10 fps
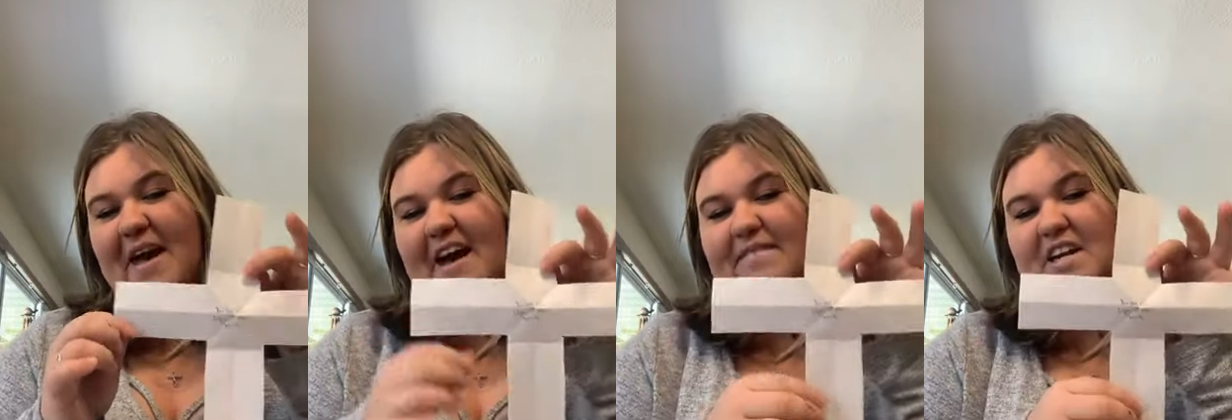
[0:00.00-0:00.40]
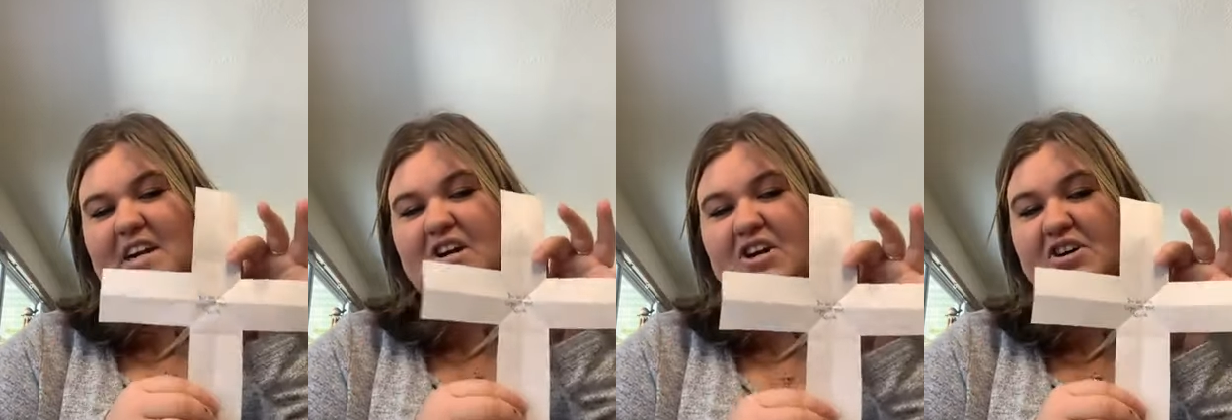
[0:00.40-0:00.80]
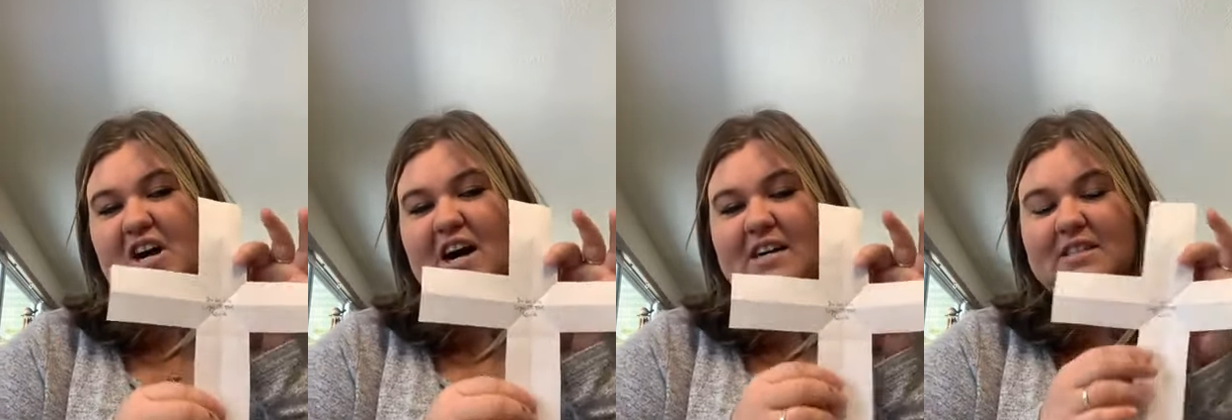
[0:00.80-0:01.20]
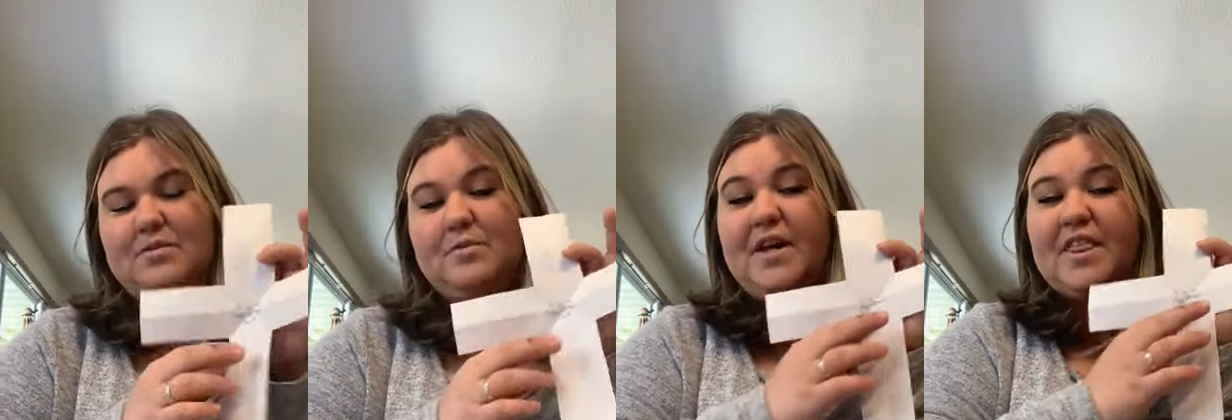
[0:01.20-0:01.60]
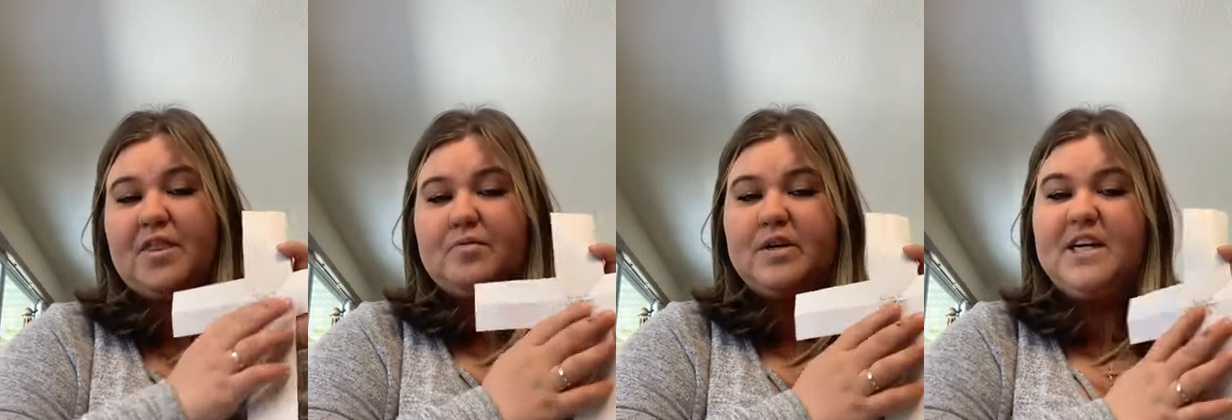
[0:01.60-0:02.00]
having a cross
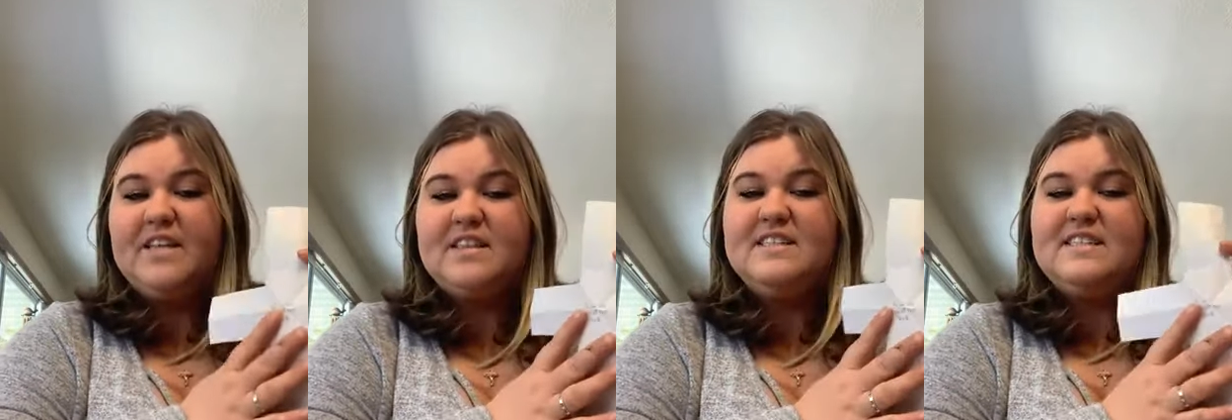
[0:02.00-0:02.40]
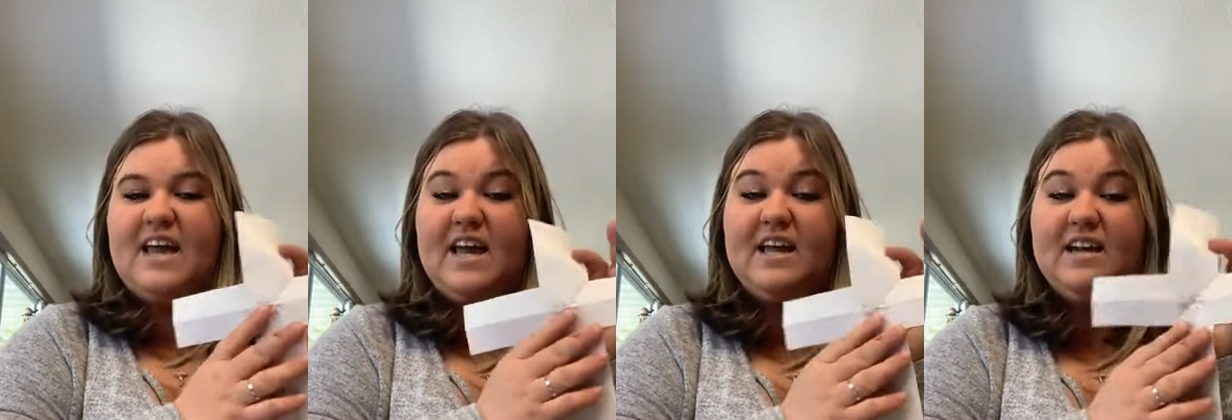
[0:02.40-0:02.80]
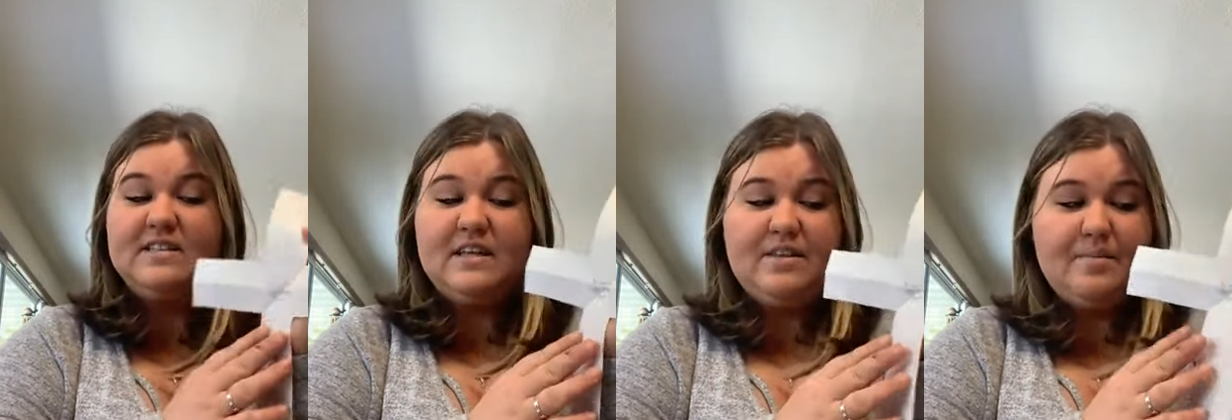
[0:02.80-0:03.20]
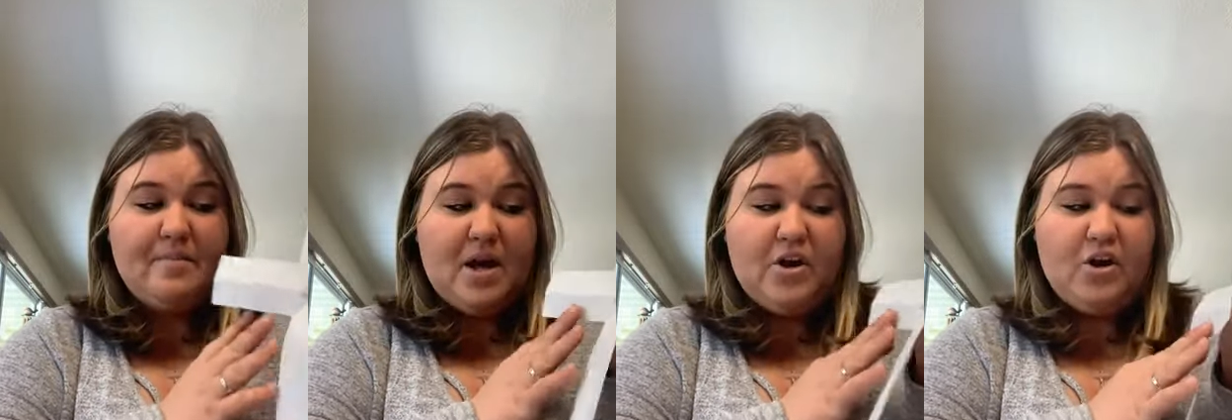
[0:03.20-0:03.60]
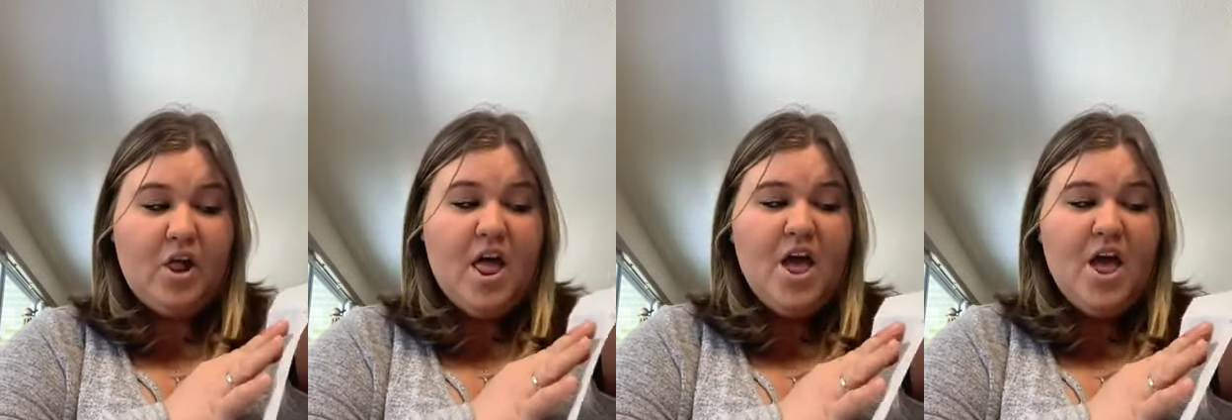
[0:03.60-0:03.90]
with what the saying is in the middle.